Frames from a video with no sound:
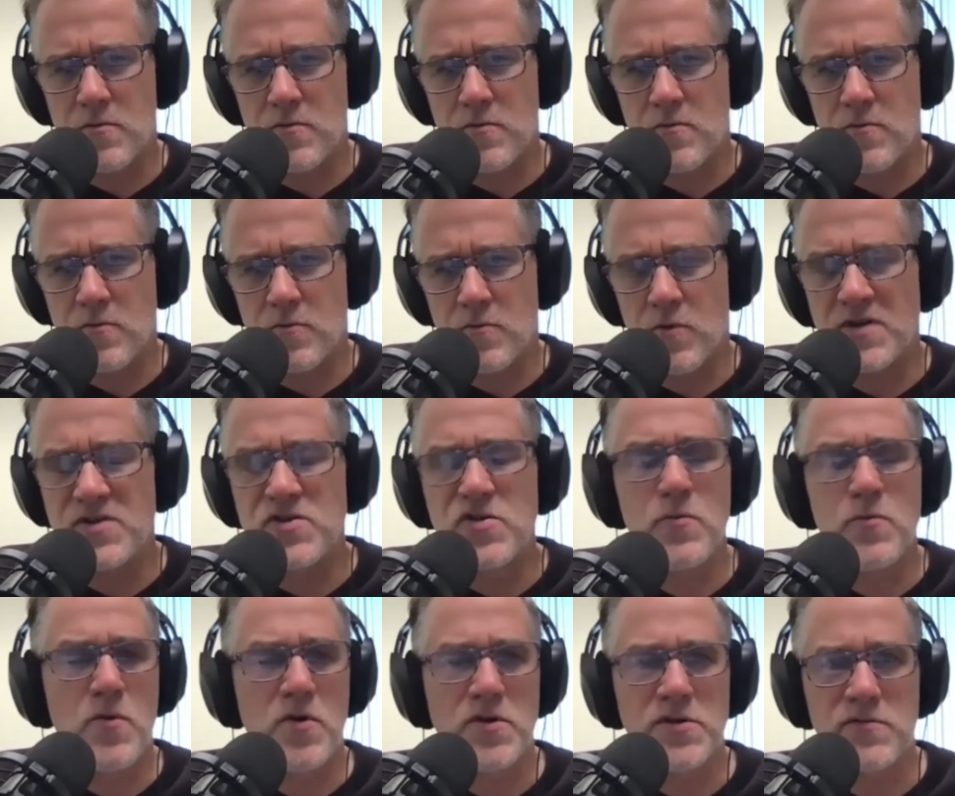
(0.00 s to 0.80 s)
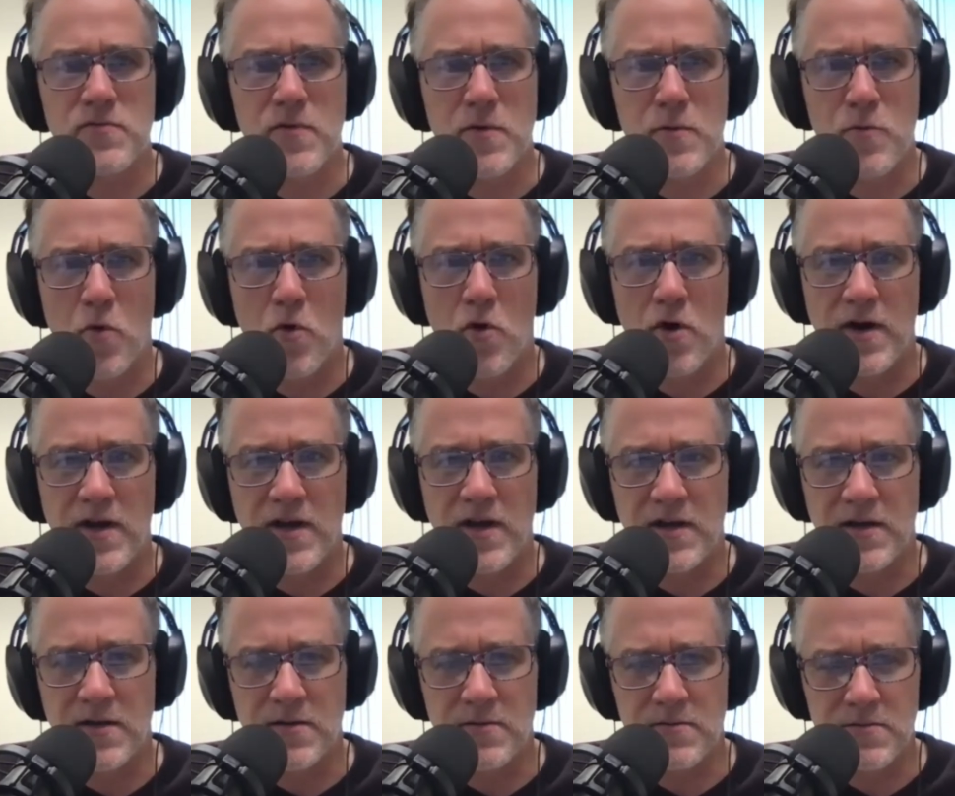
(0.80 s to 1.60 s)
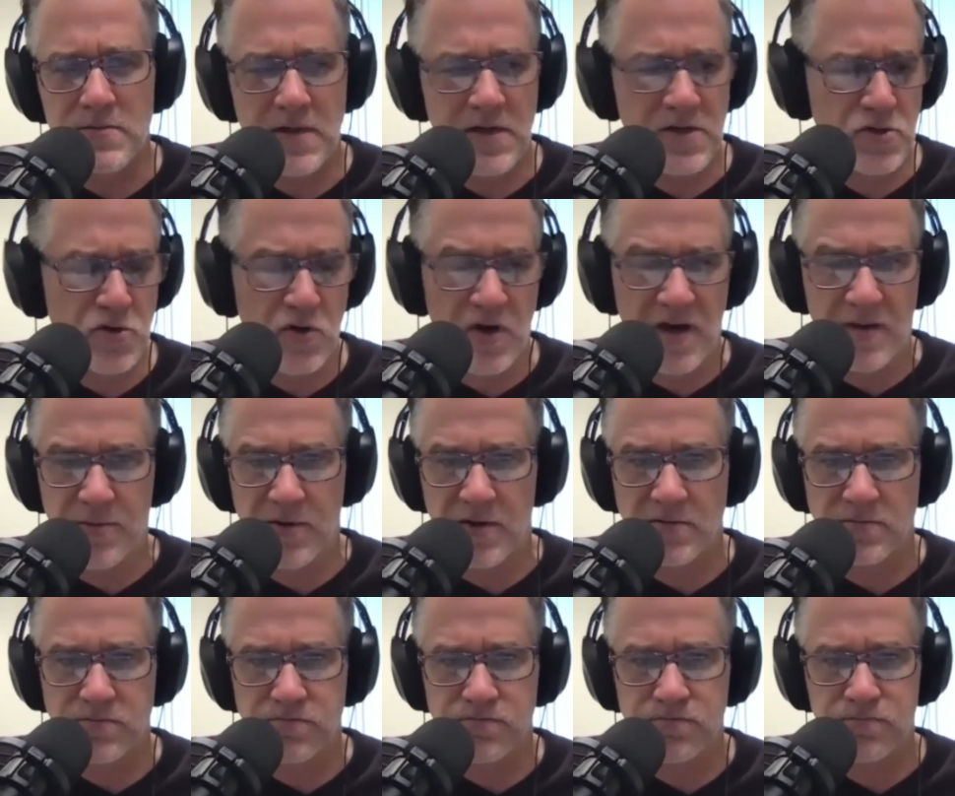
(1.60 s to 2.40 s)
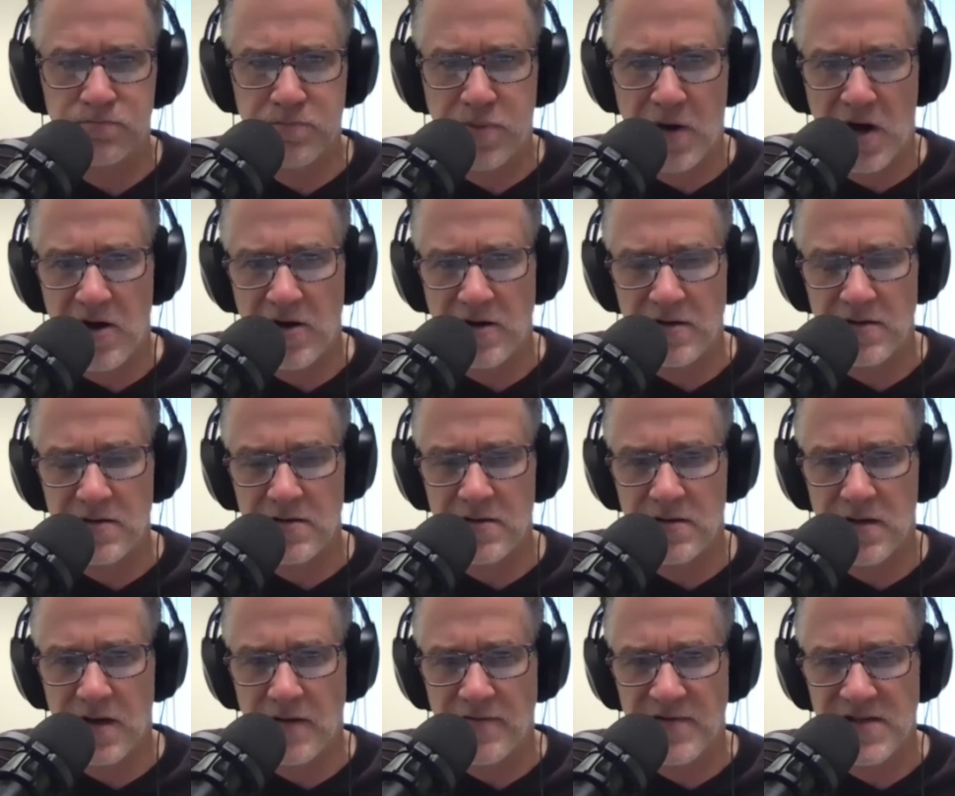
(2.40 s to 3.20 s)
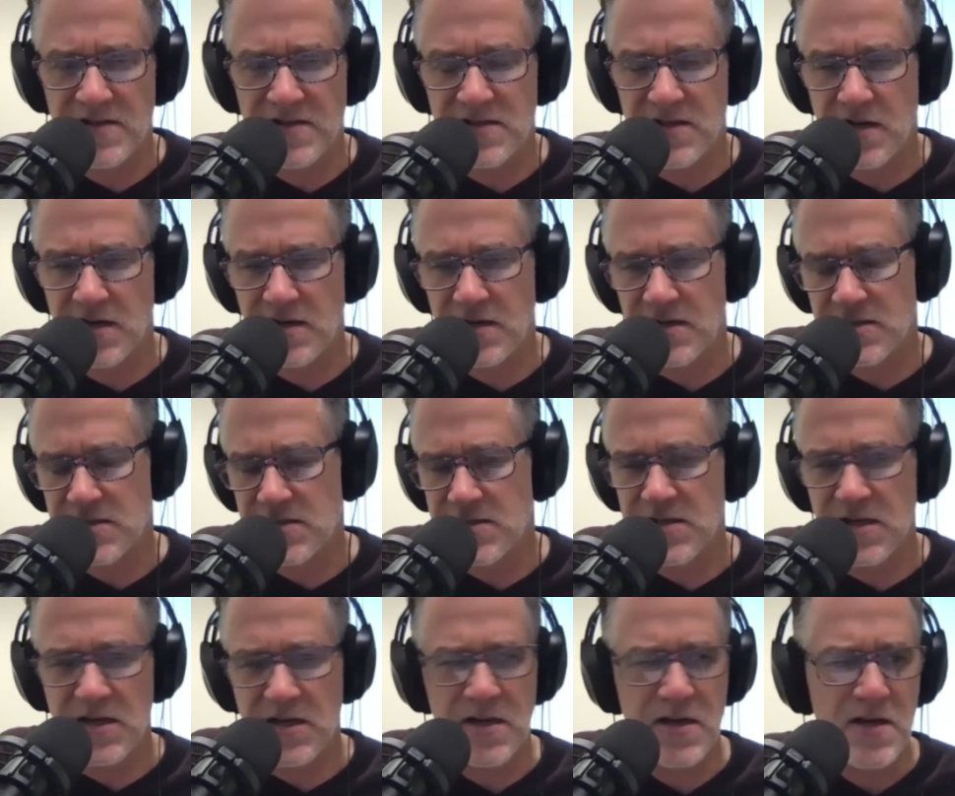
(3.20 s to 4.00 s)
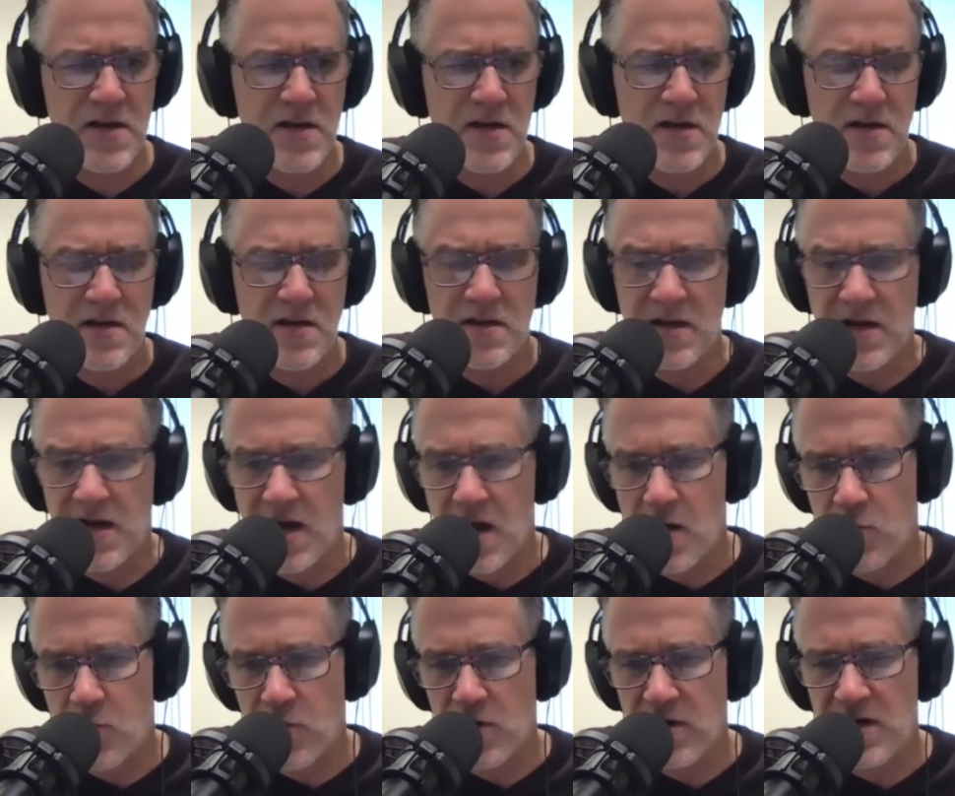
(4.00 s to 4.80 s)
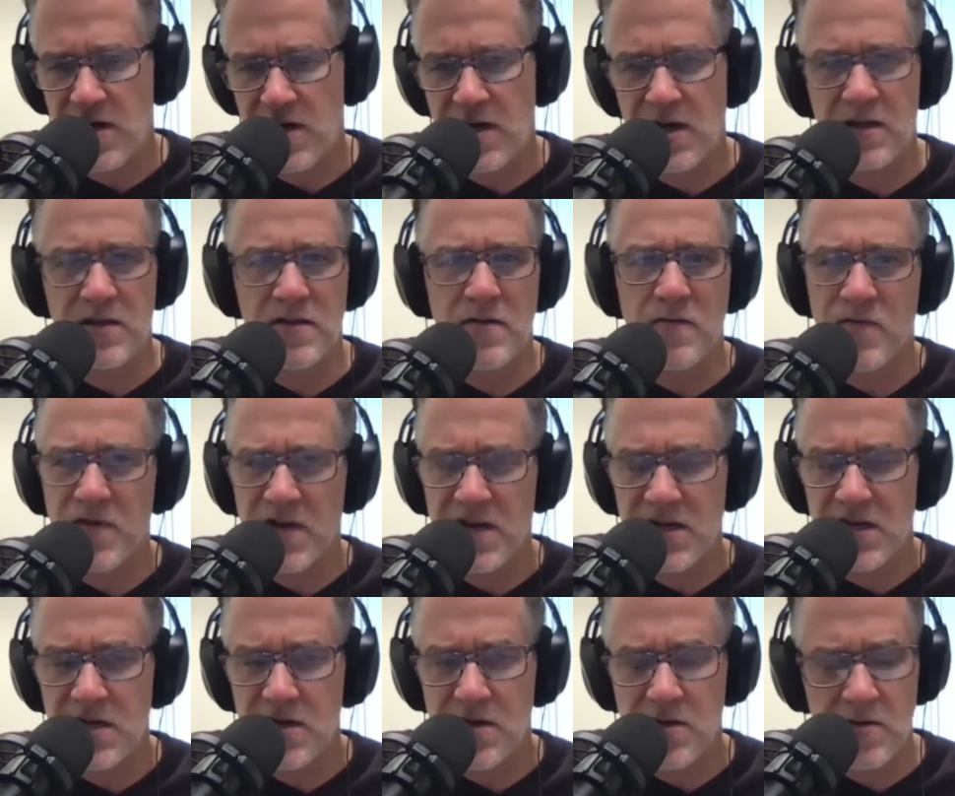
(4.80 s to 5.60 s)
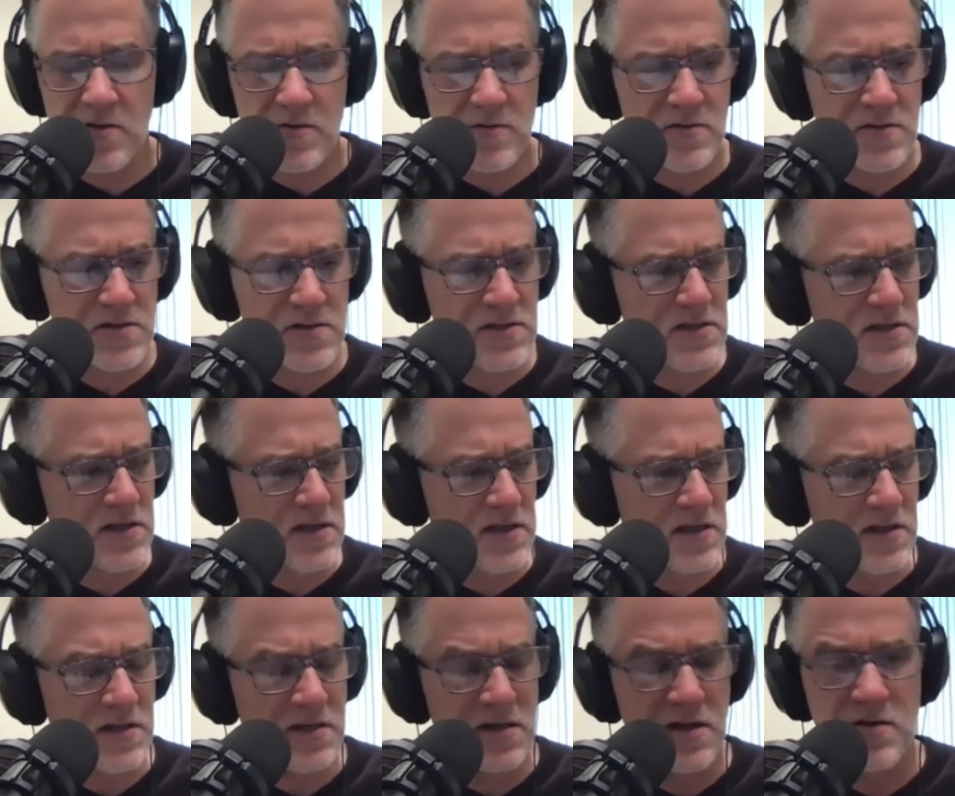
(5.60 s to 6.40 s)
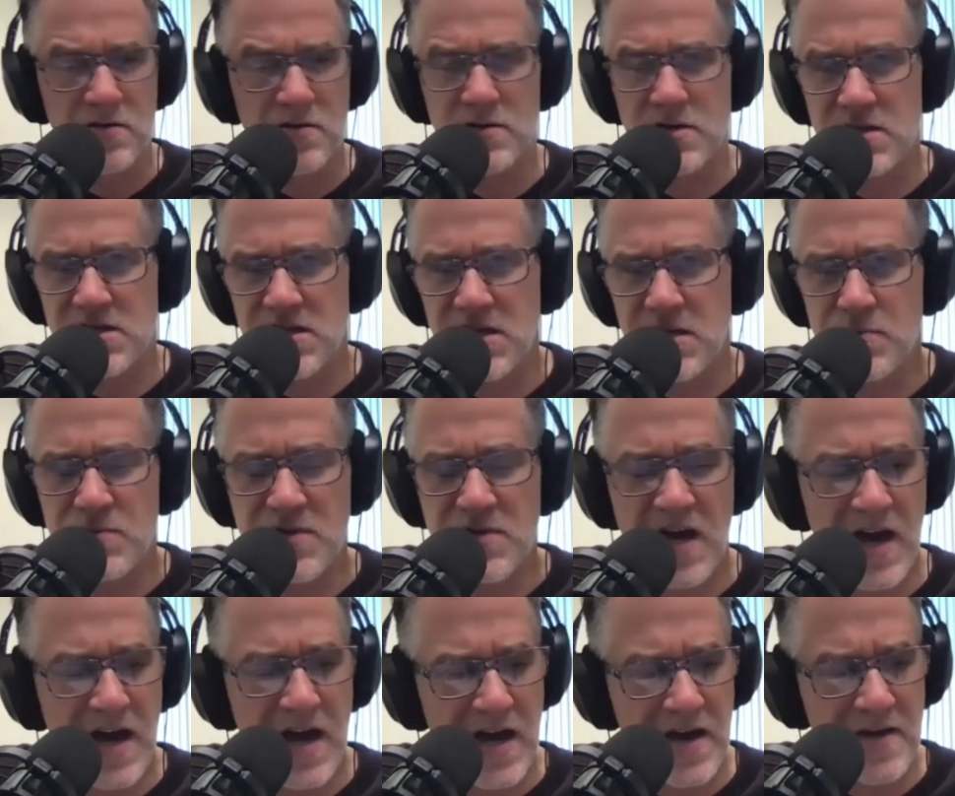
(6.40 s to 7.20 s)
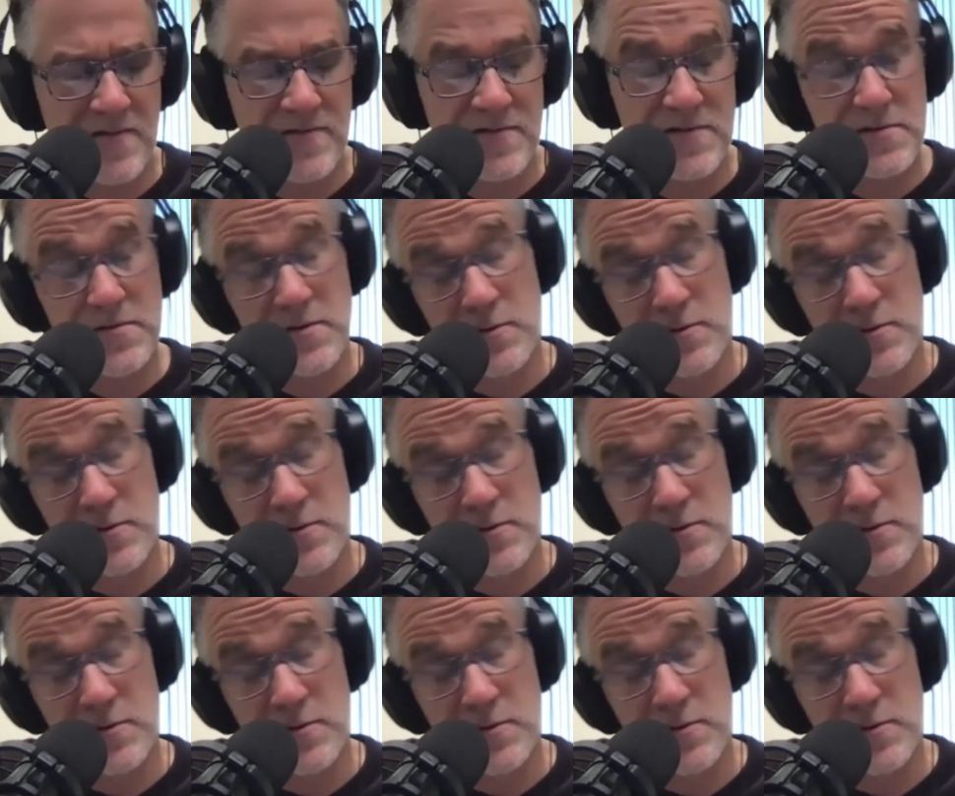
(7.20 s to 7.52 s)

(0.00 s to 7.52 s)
What's your most rewarding, enjoyable part of the studies? Is it the networking, the videos, the deep dives, the